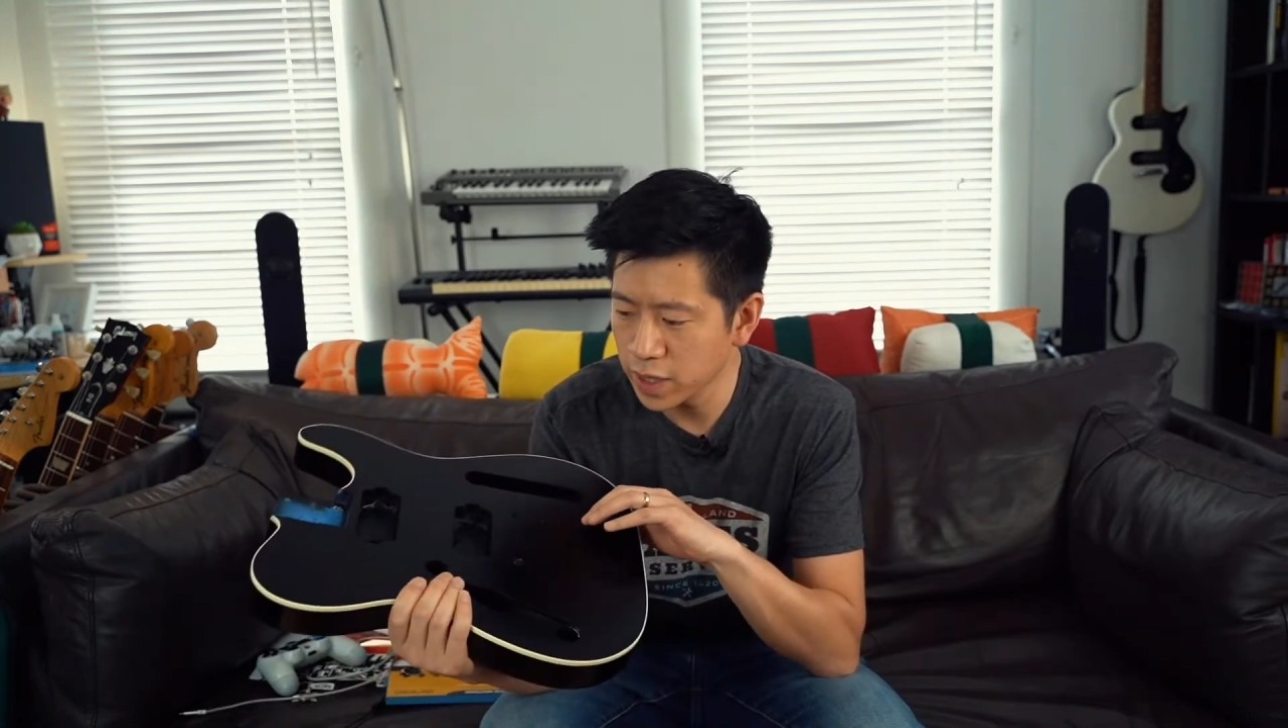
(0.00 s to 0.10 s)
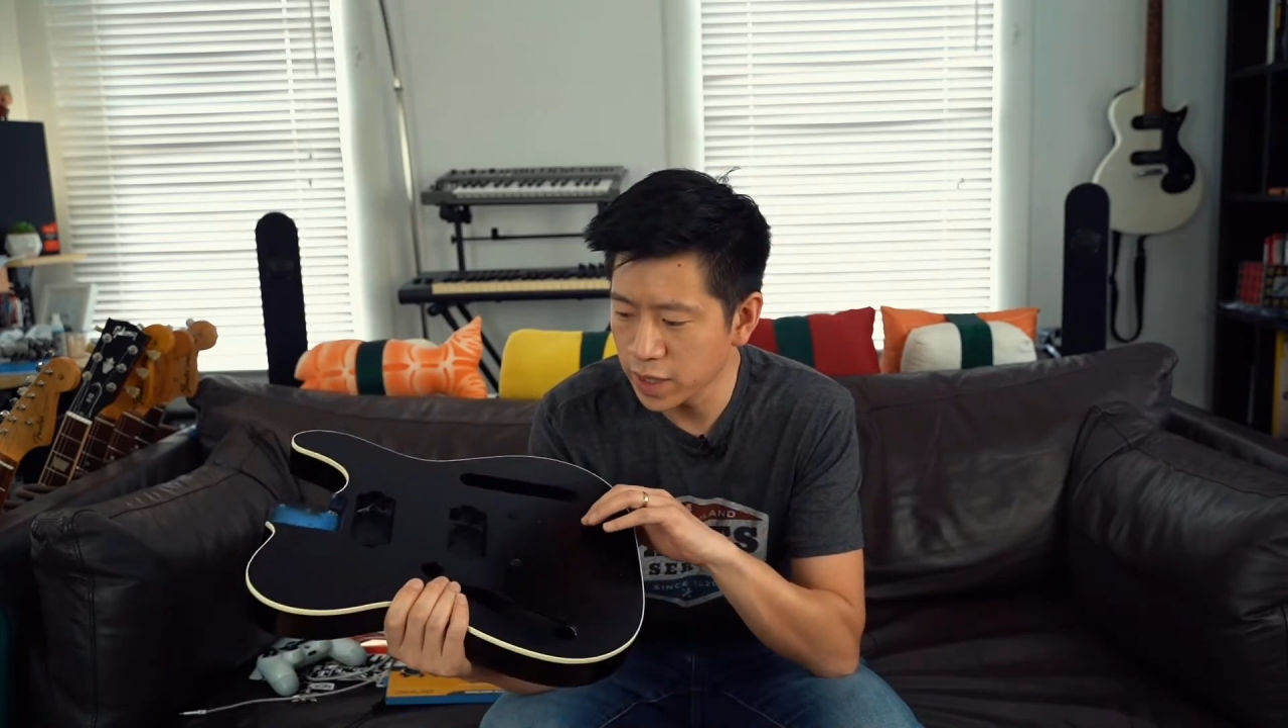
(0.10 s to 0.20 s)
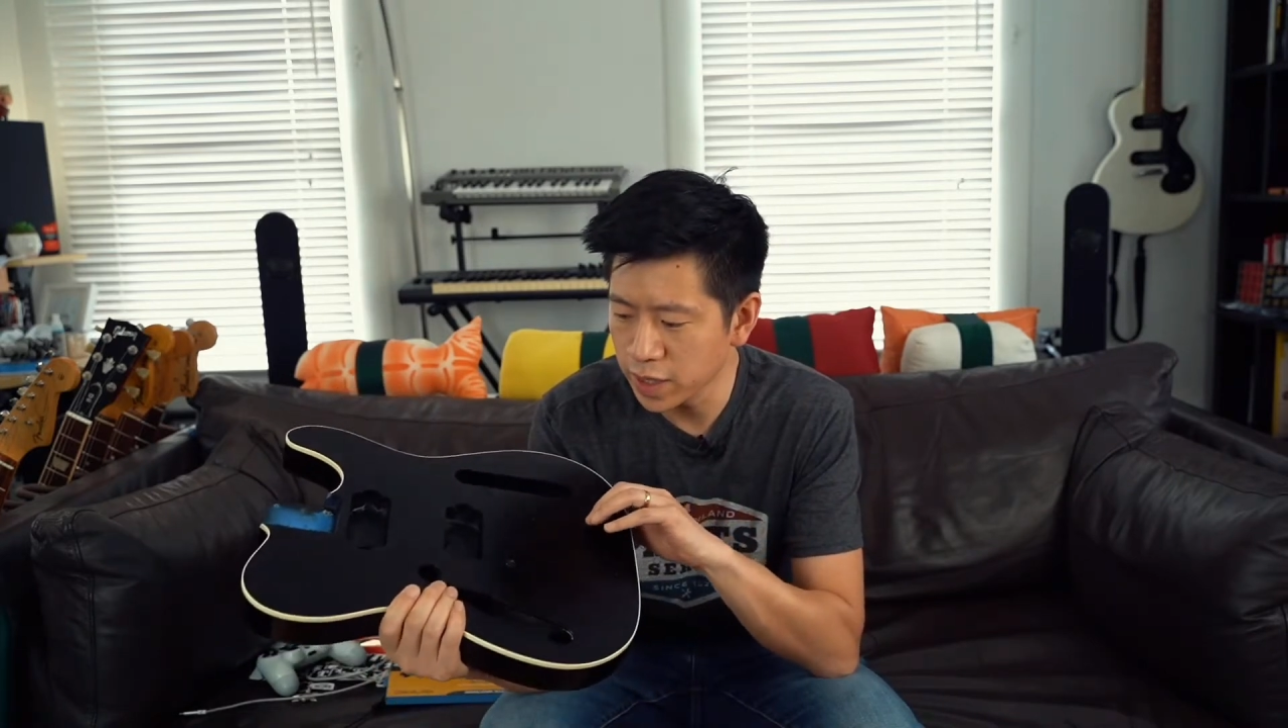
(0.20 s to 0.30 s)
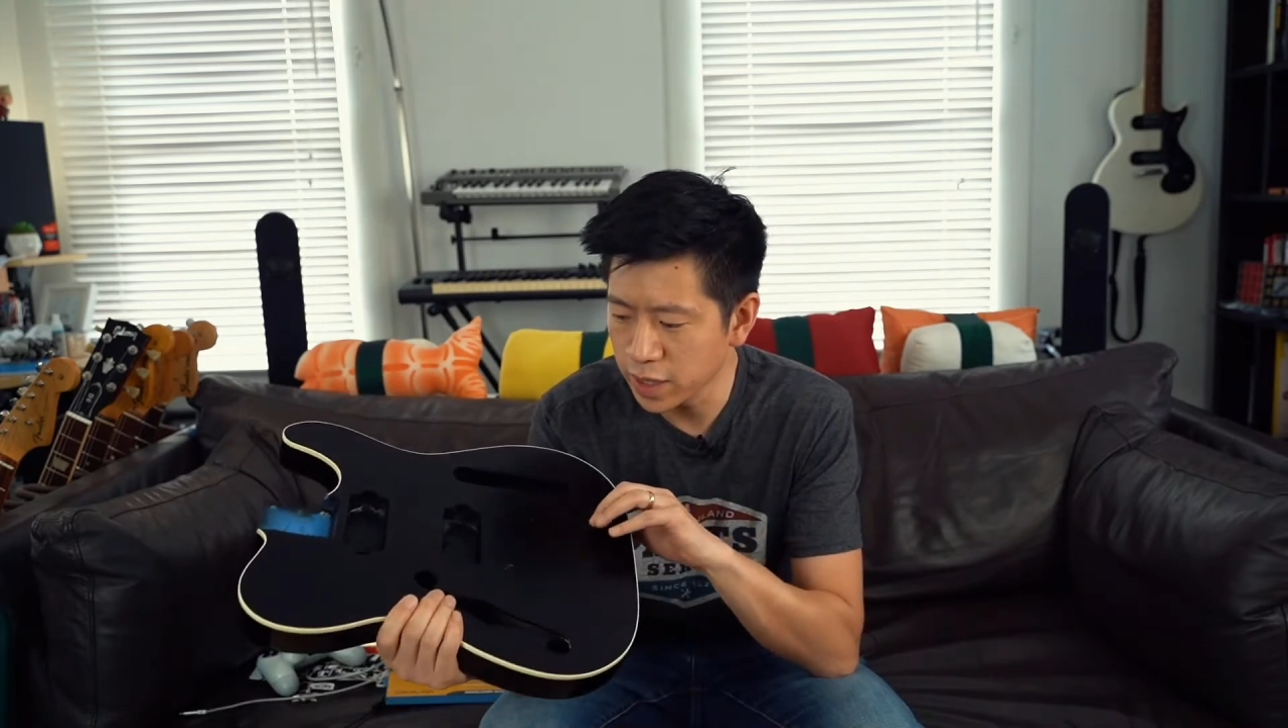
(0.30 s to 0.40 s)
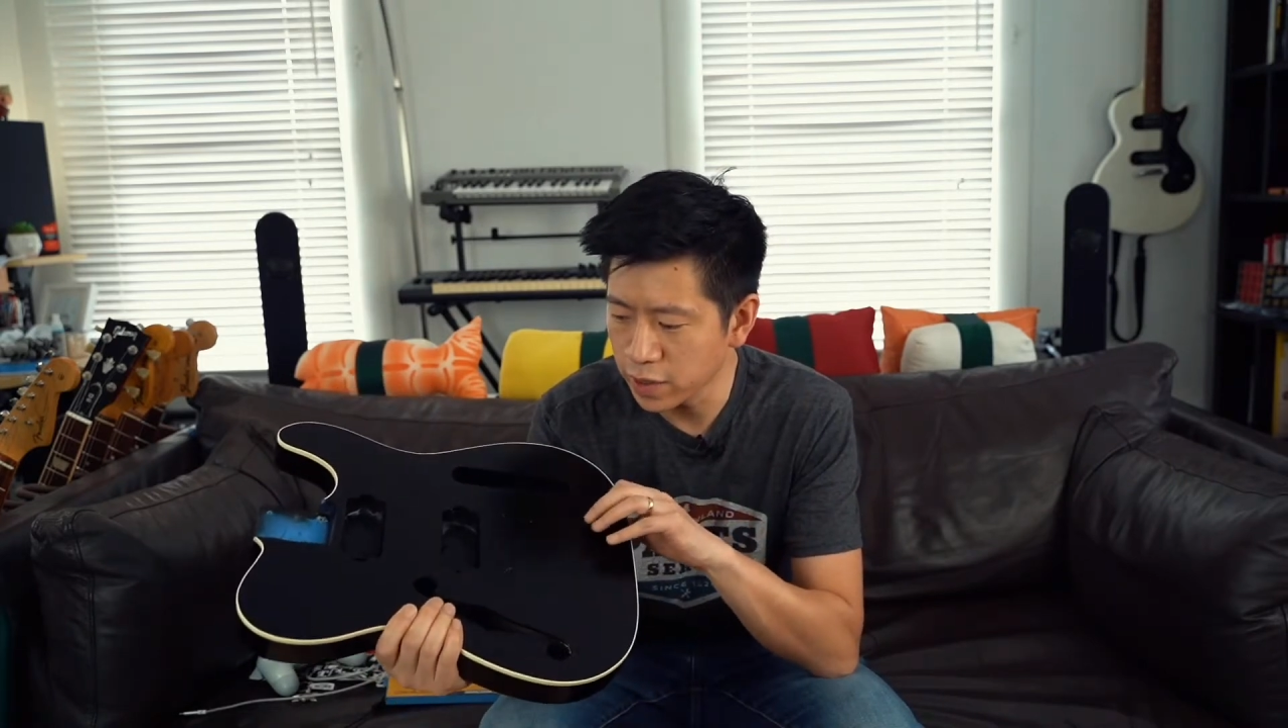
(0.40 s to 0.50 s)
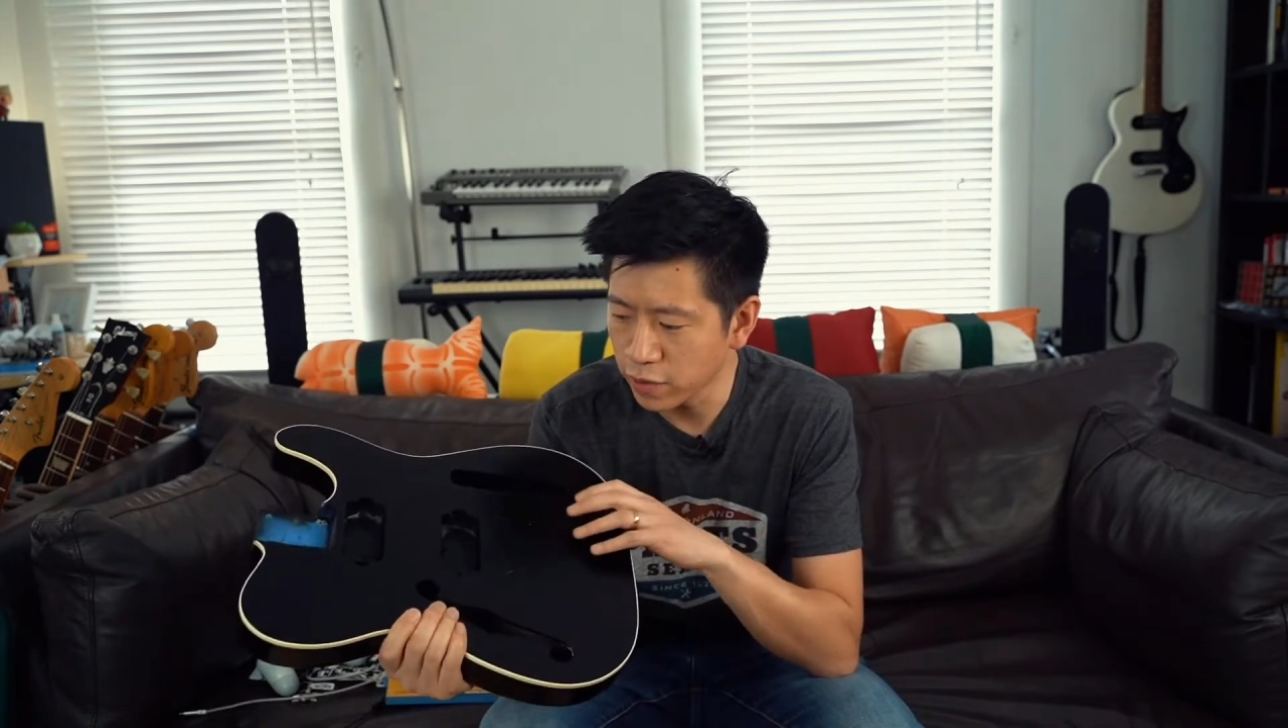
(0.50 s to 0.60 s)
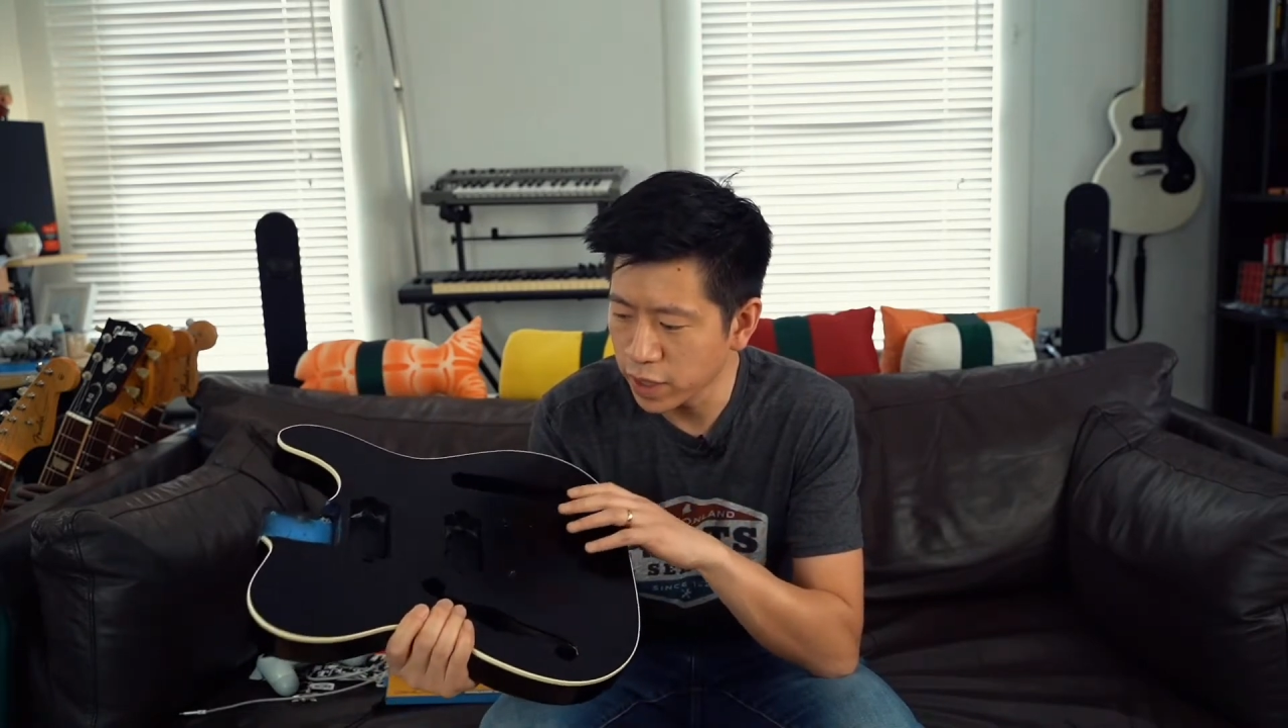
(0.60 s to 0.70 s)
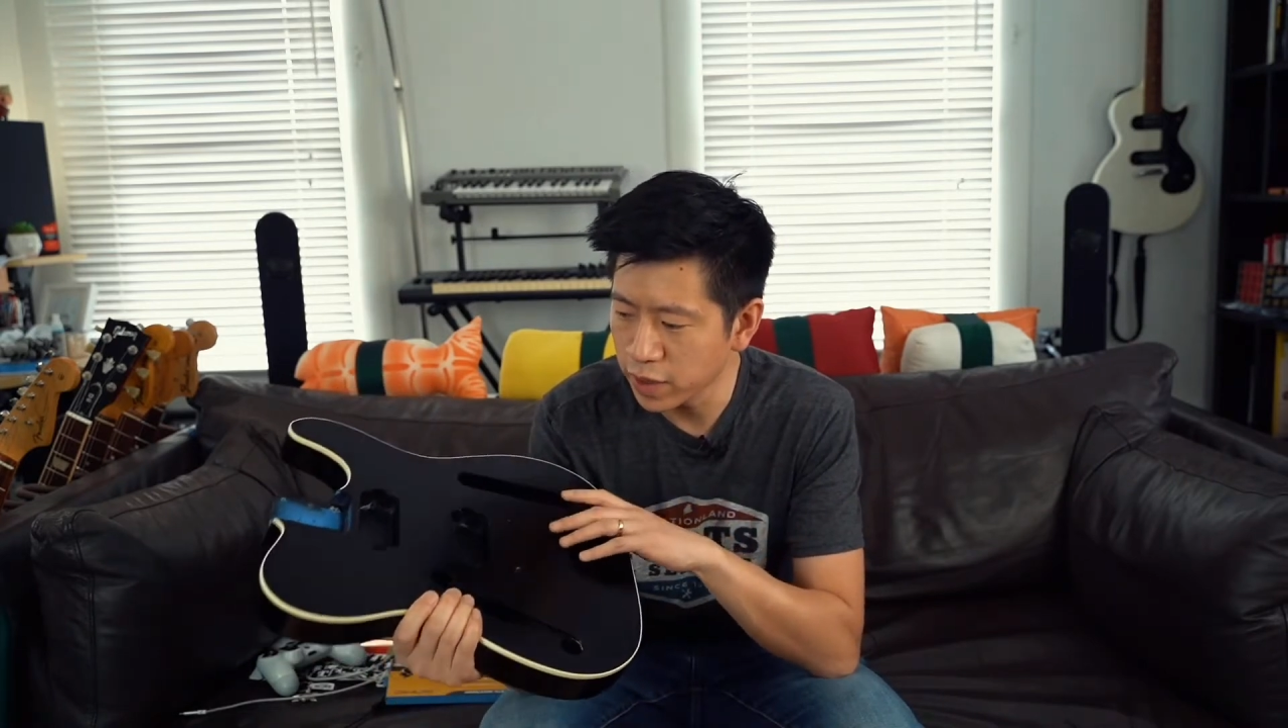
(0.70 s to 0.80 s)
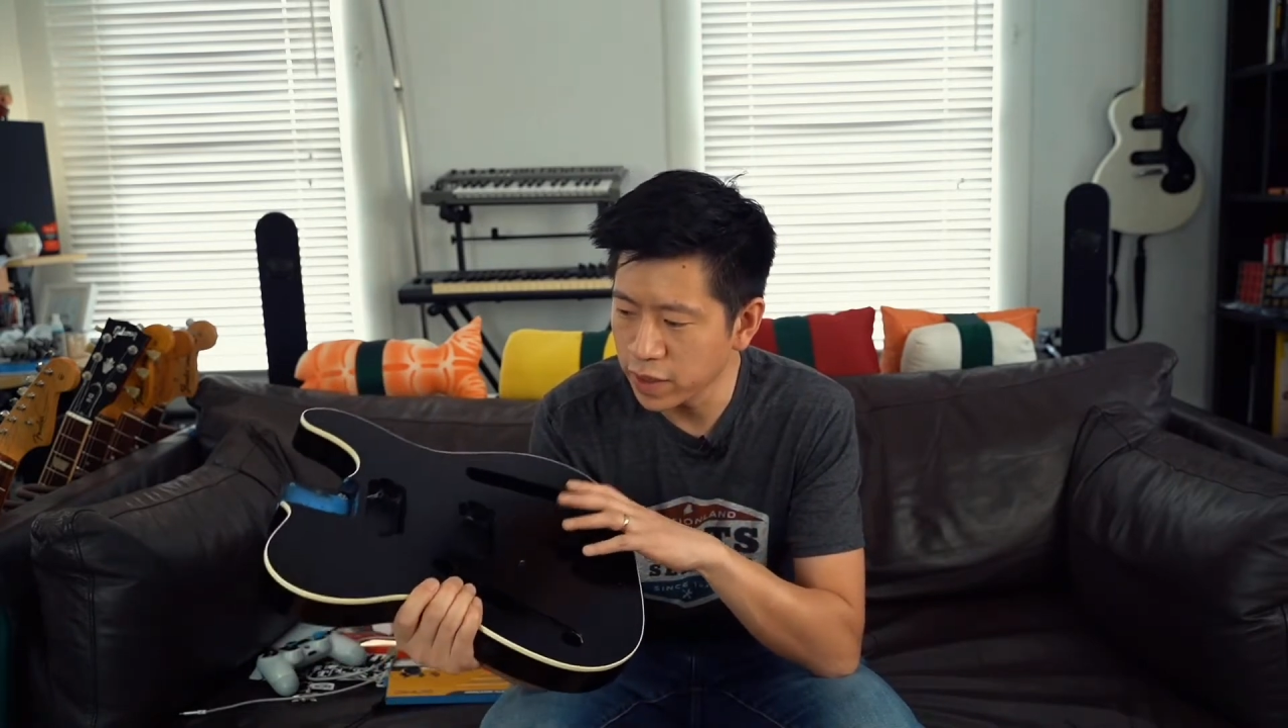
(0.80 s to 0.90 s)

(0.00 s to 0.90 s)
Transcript: the green